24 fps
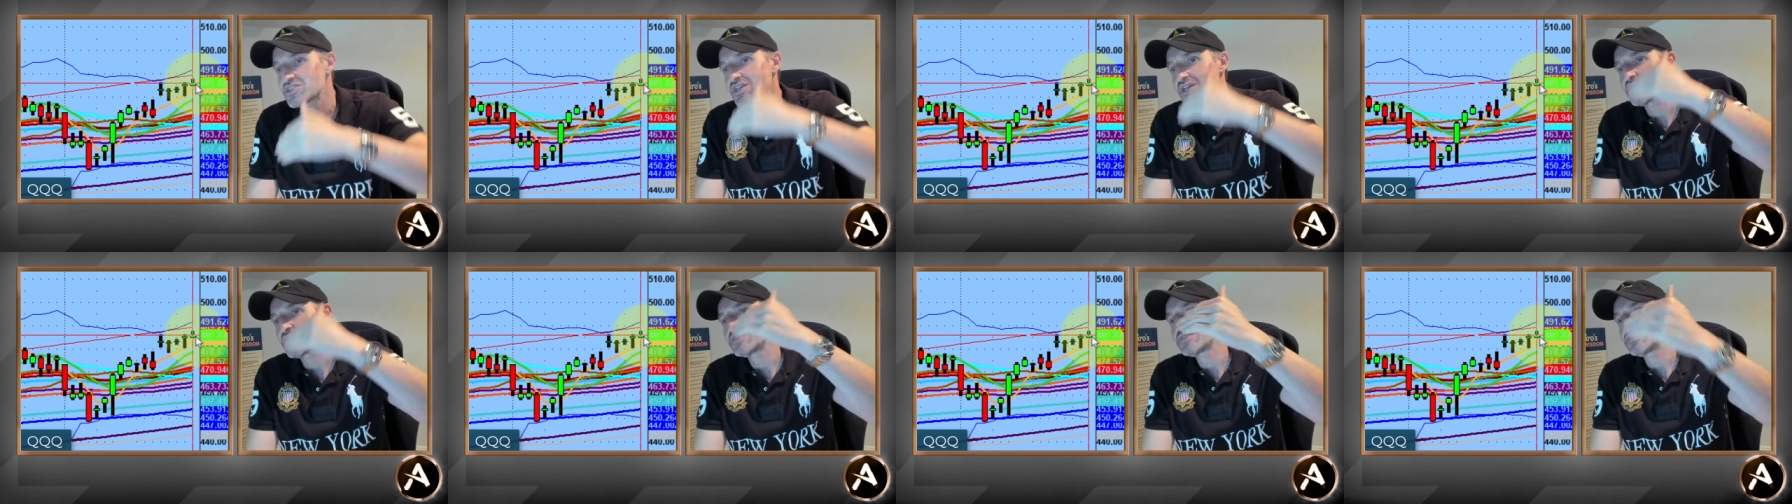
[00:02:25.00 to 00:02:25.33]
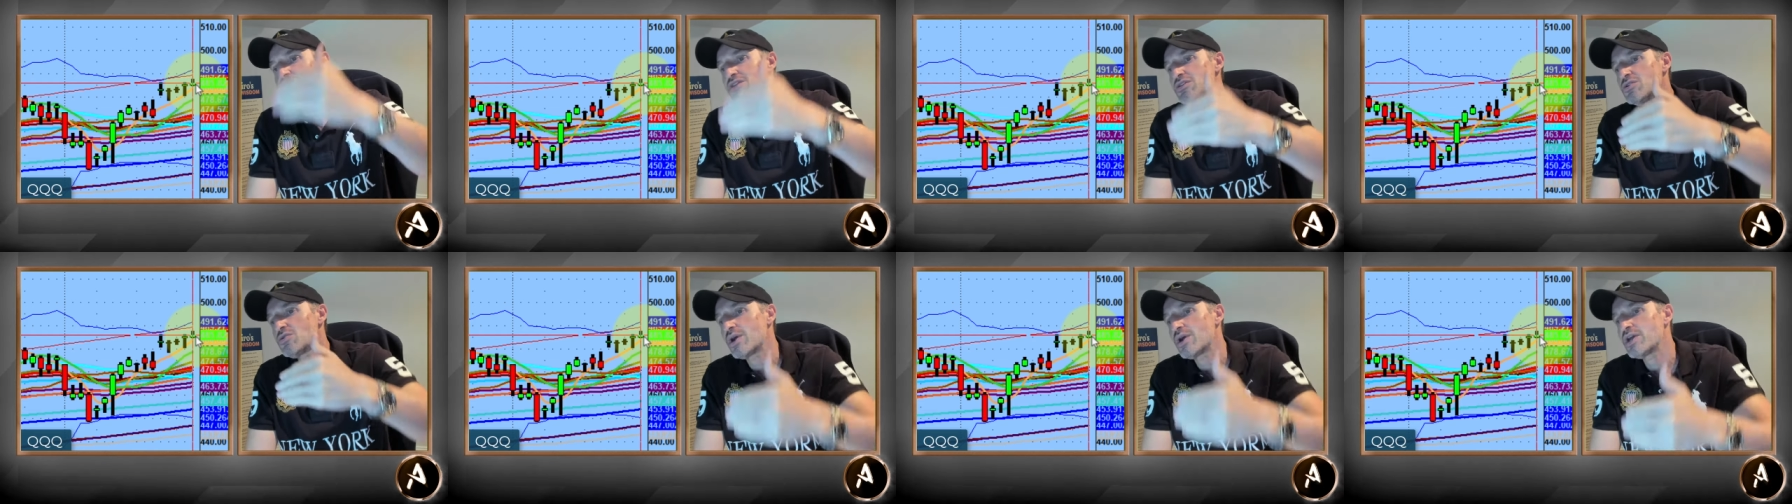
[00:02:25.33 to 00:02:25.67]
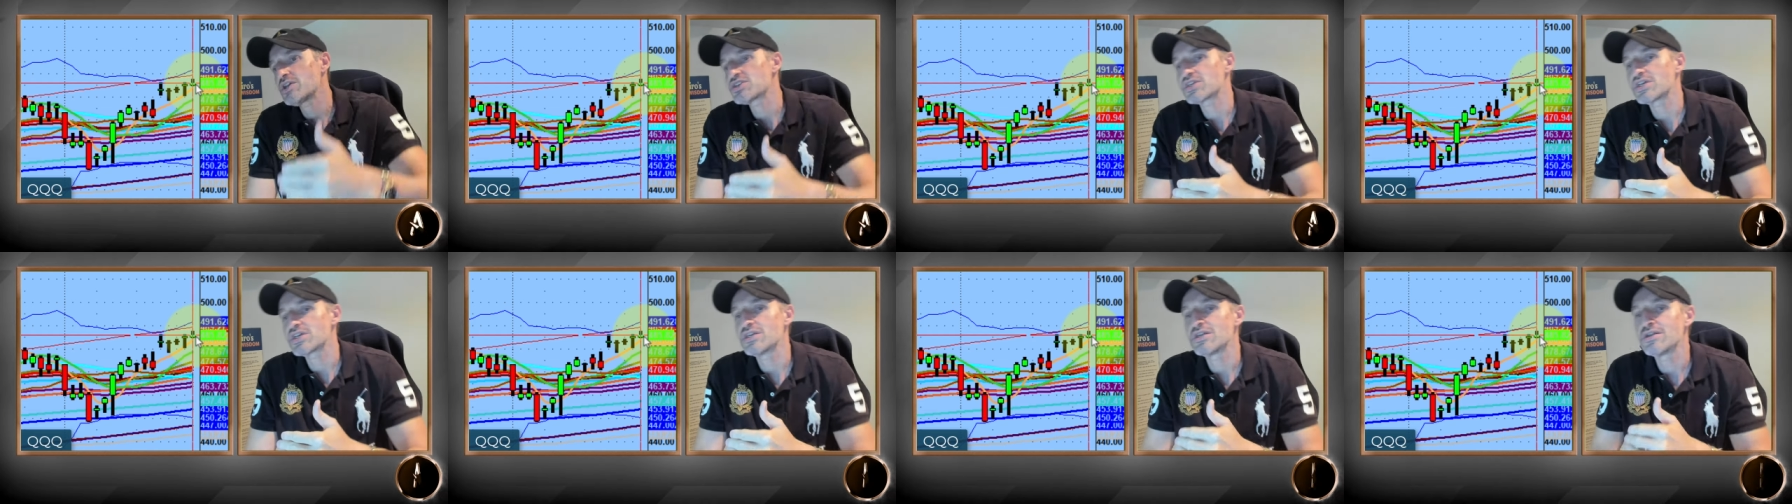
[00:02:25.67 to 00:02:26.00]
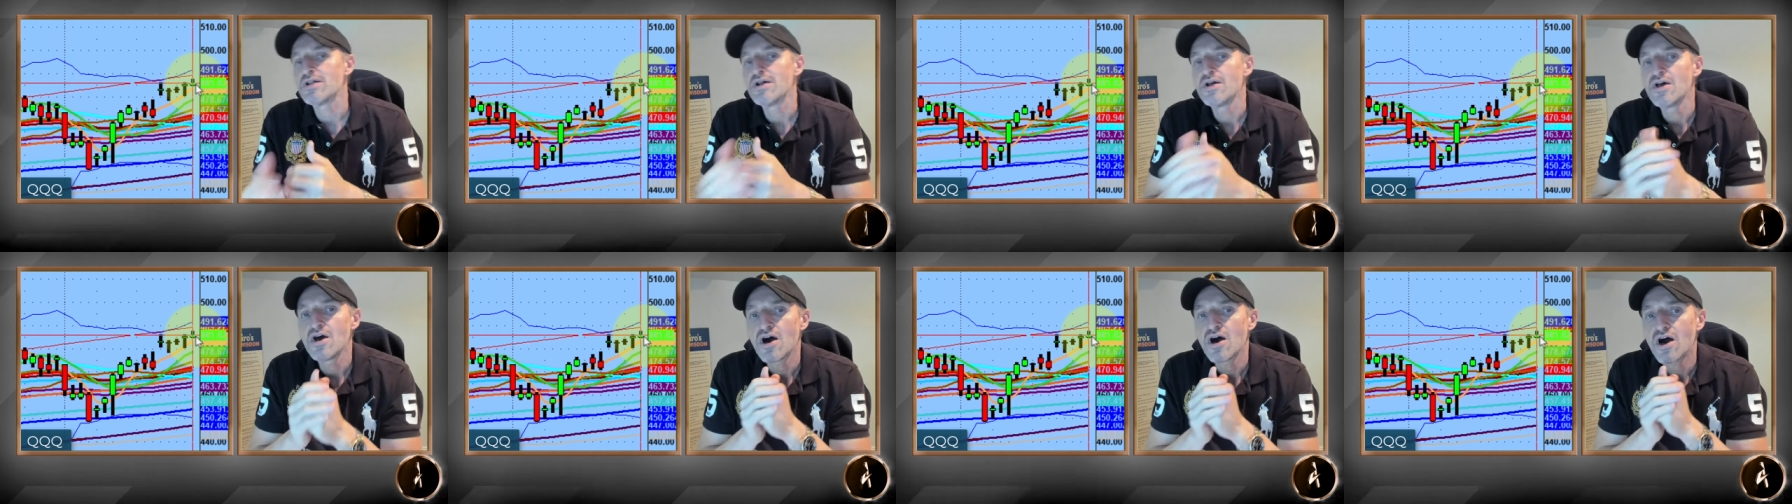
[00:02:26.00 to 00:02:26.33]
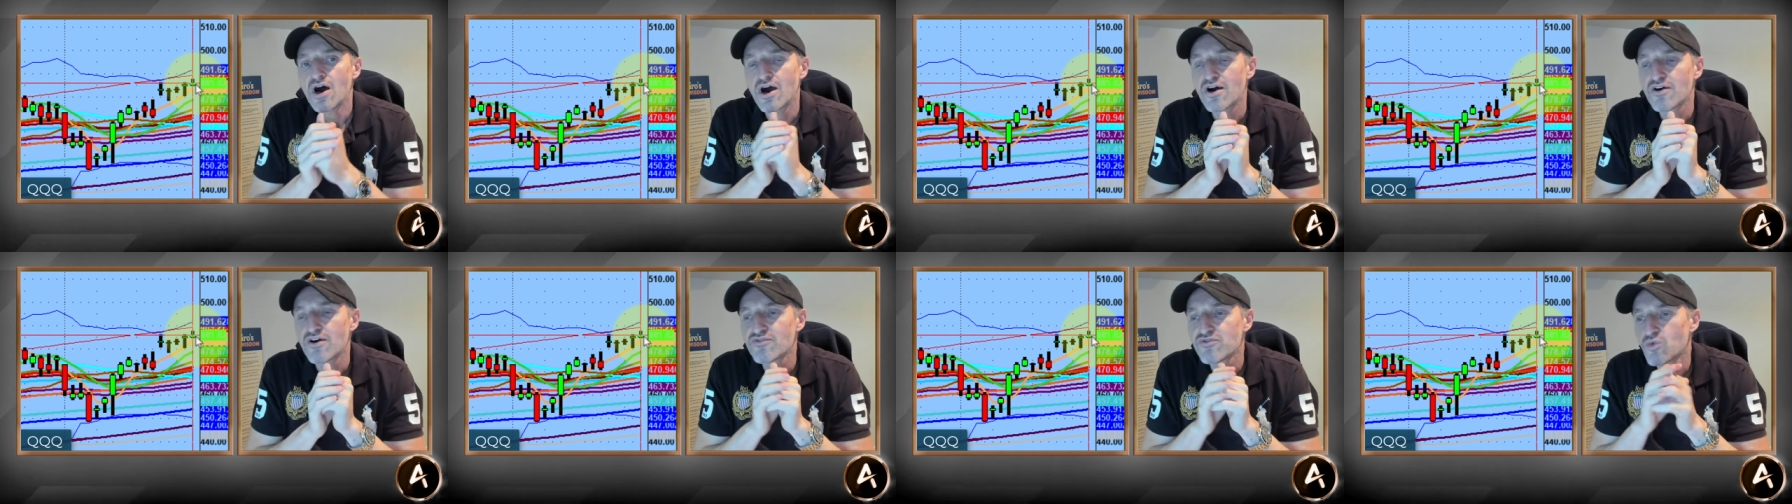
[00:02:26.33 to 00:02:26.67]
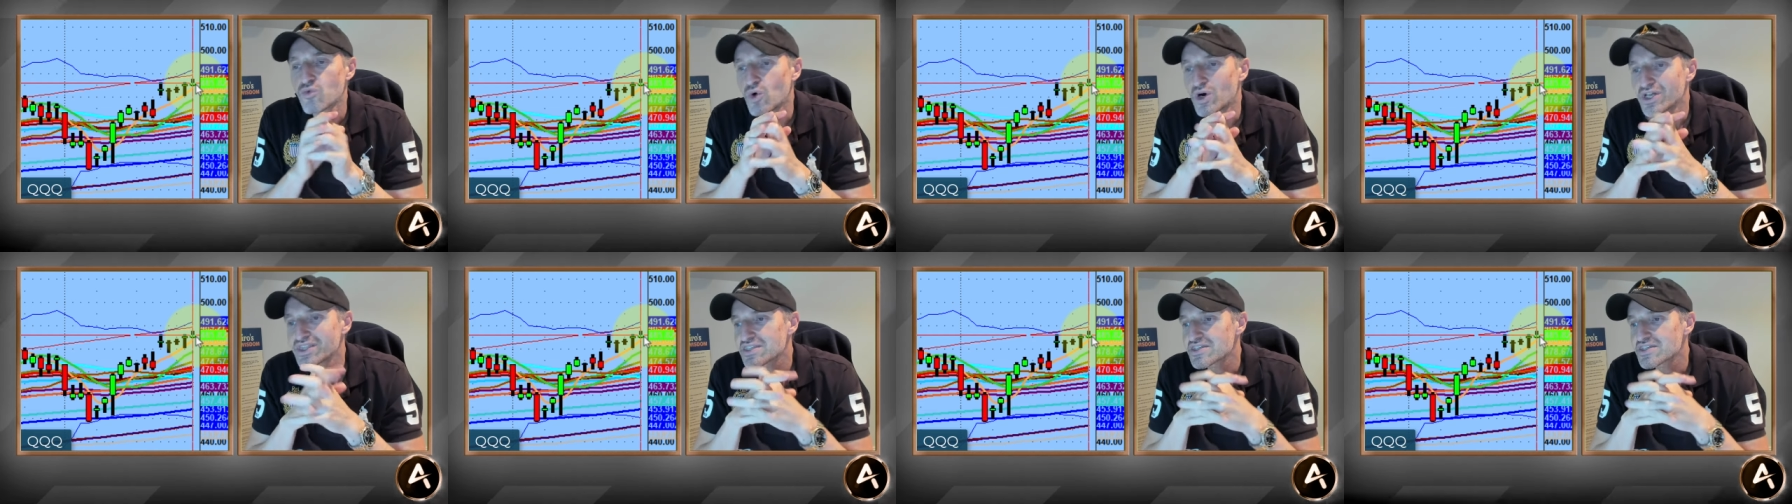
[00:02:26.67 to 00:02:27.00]
continuation of
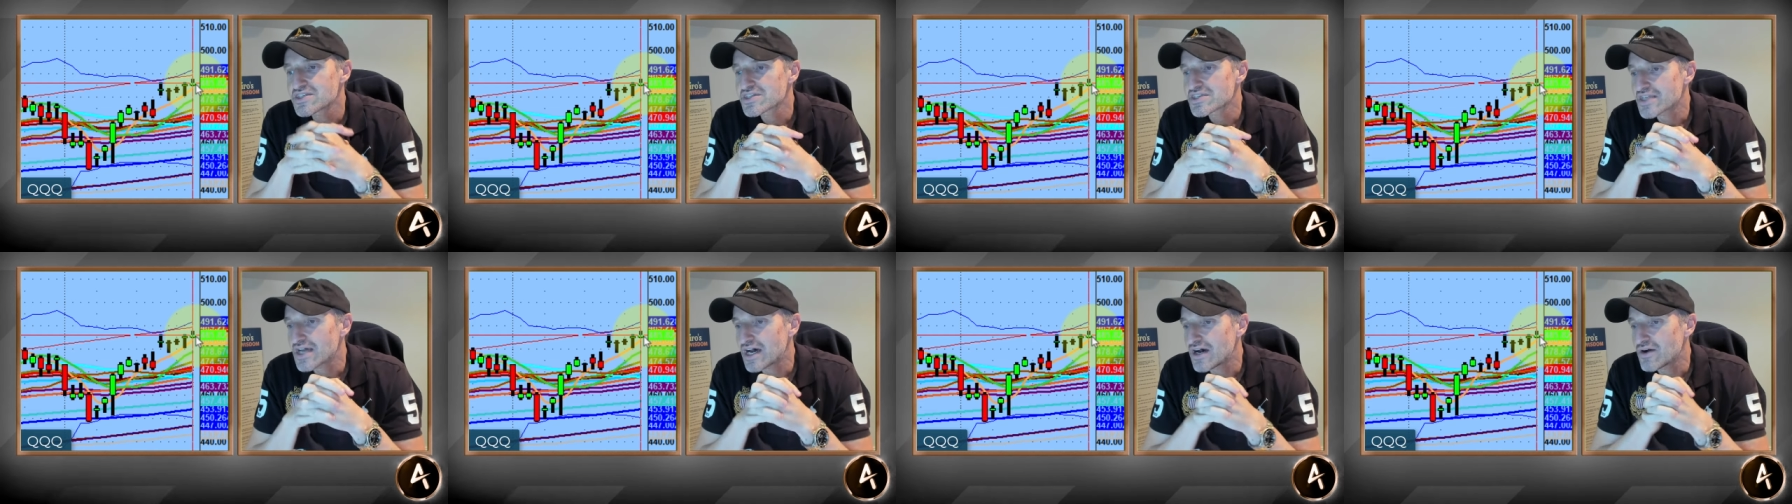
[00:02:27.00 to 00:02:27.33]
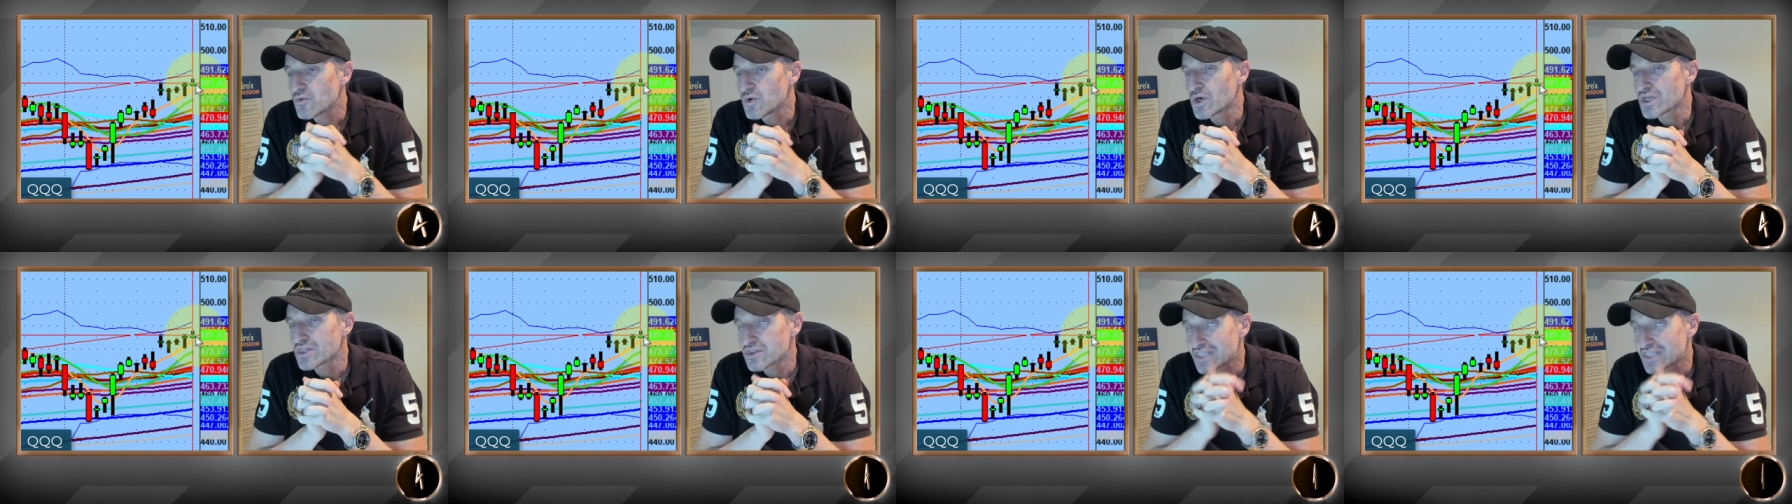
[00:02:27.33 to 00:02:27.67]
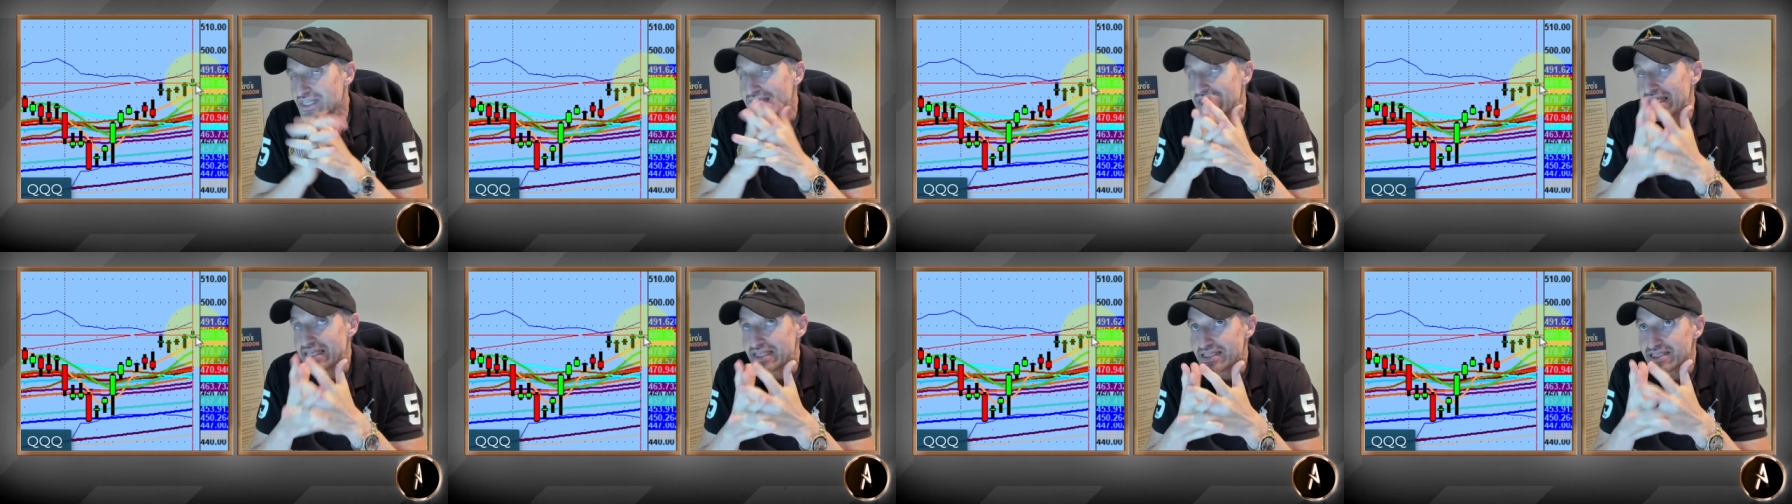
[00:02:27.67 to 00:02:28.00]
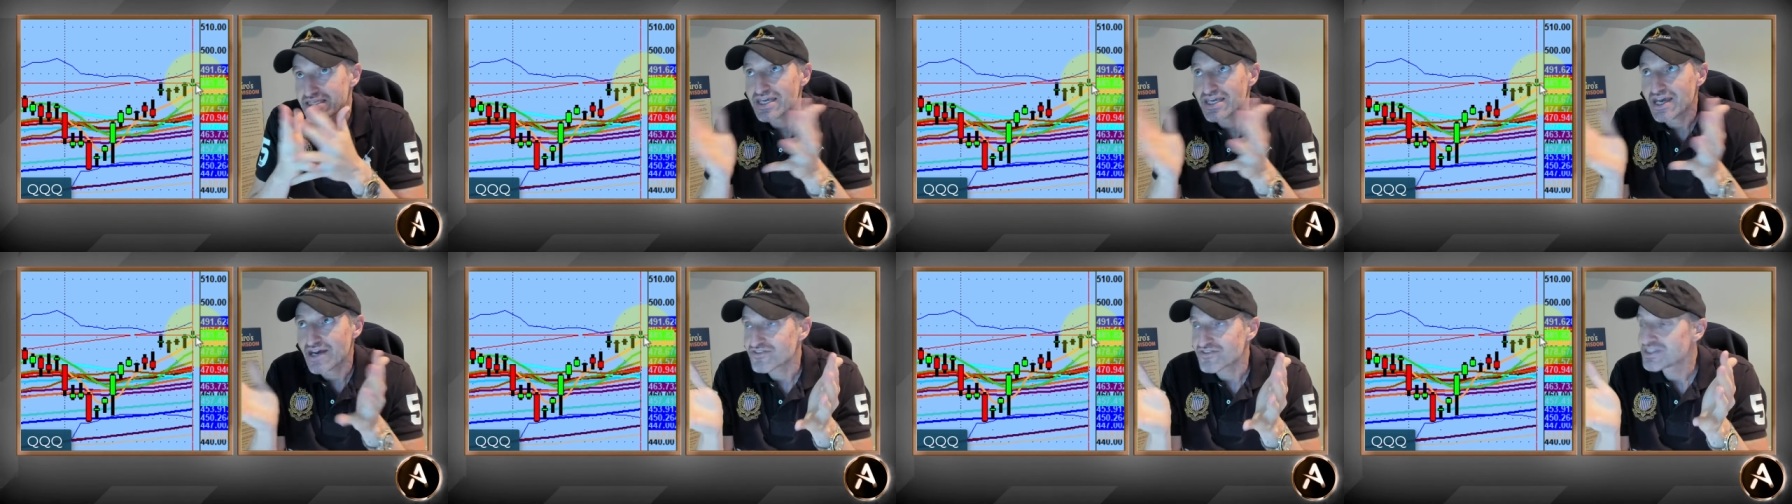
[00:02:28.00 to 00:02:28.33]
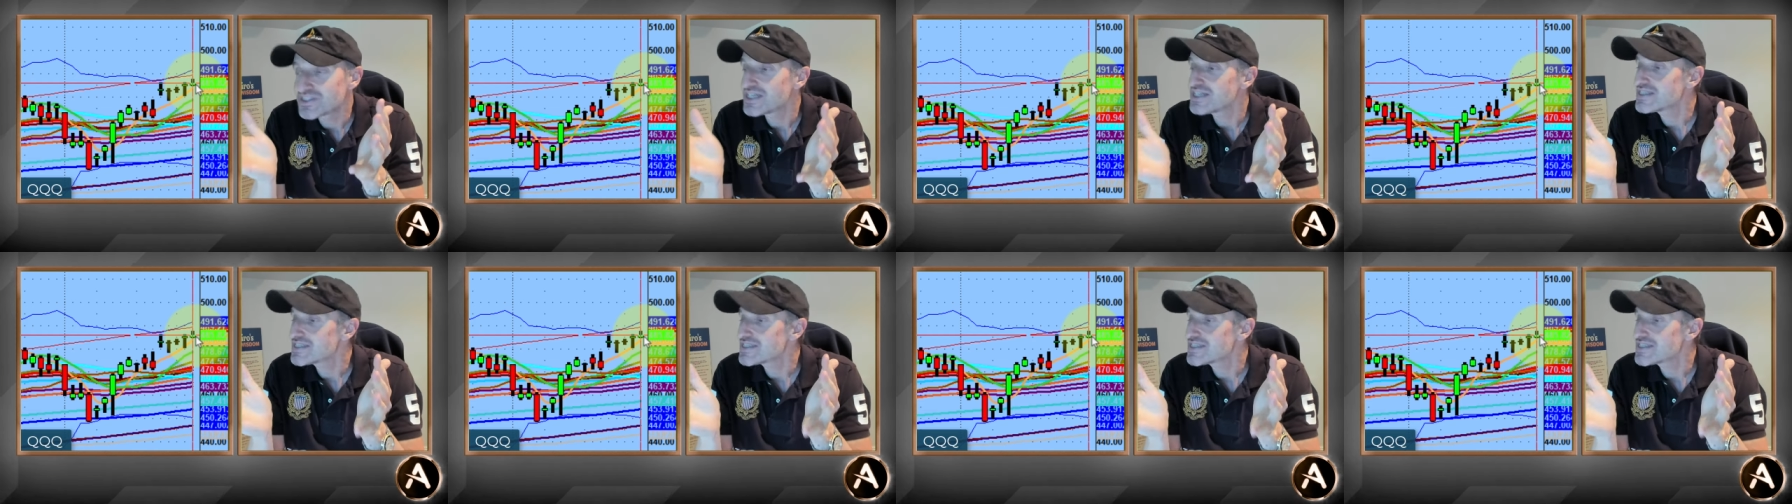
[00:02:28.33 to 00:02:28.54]
what the stock, what the ETF did